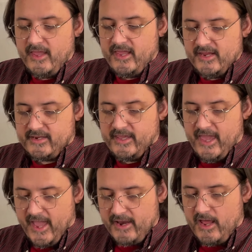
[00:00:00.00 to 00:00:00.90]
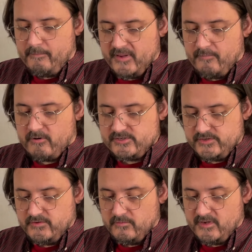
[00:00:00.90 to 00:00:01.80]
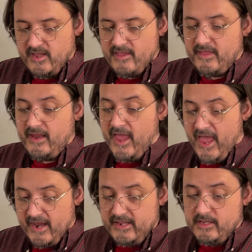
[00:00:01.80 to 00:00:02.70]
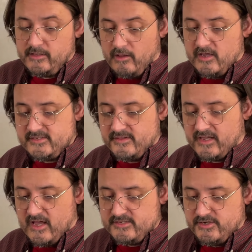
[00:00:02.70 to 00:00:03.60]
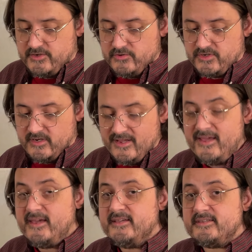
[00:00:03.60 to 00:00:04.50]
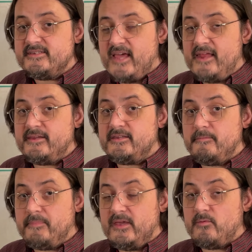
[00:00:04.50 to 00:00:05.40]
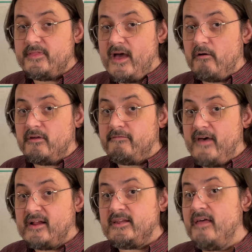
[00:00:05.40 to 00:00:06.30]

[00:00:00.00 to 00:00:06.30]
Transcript: it cannot be presumed that any clause in the Constitution is intended to be without effect.